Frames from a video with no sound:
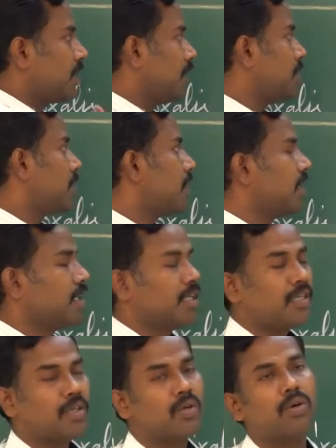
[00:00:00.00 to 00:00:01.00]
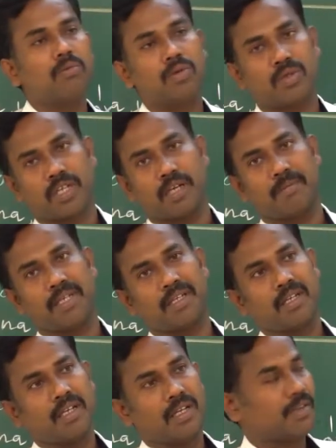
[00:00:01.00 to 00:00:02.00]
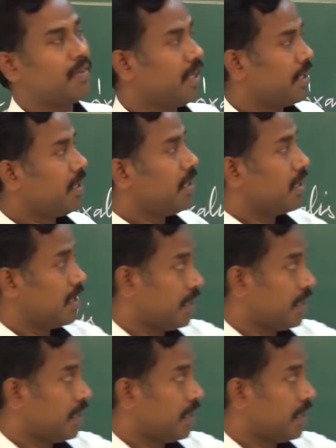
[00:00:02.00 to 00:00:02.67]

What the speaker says: time called homogamy. Then